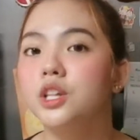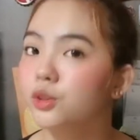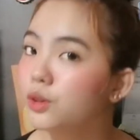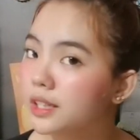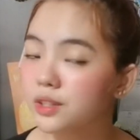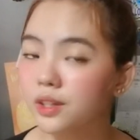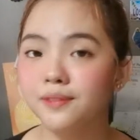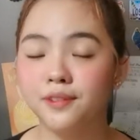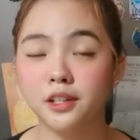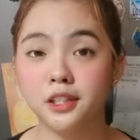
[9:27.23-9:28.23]
tourists or
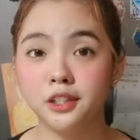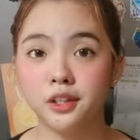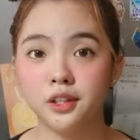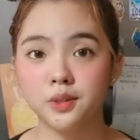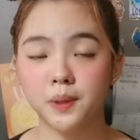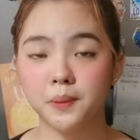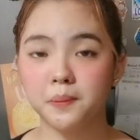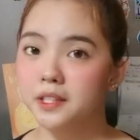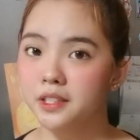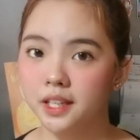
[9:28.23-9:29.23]
foreigners who are
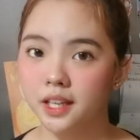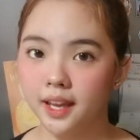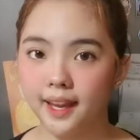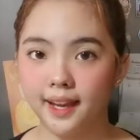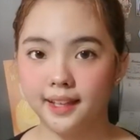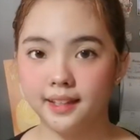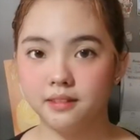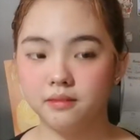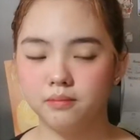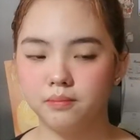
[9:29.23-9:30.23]
watching and